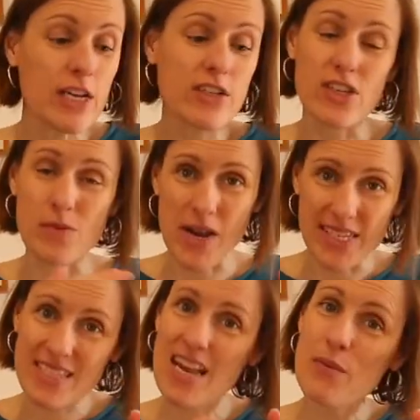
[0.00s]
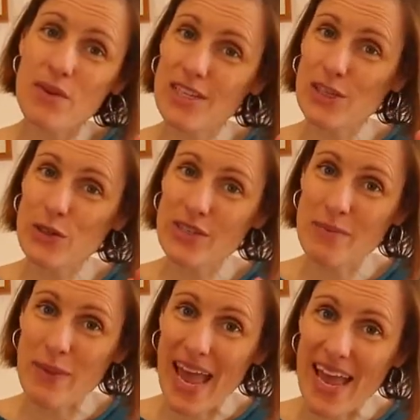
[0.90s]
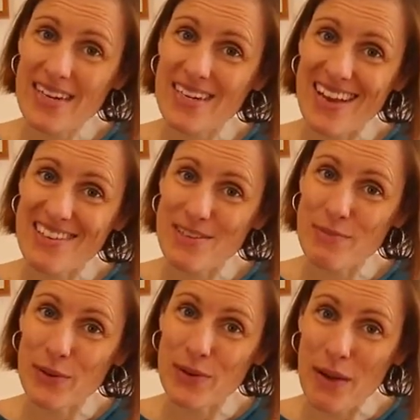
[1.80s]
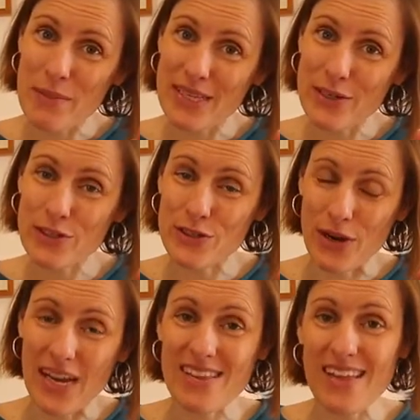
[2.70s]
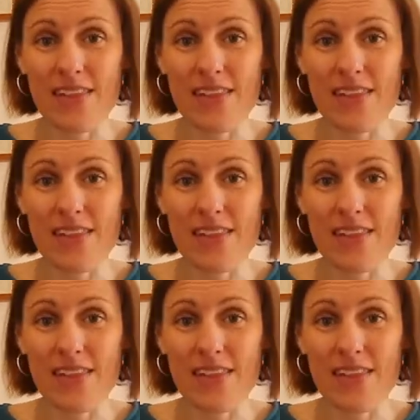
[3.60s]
So you might start with a looser band and just build up a little strength,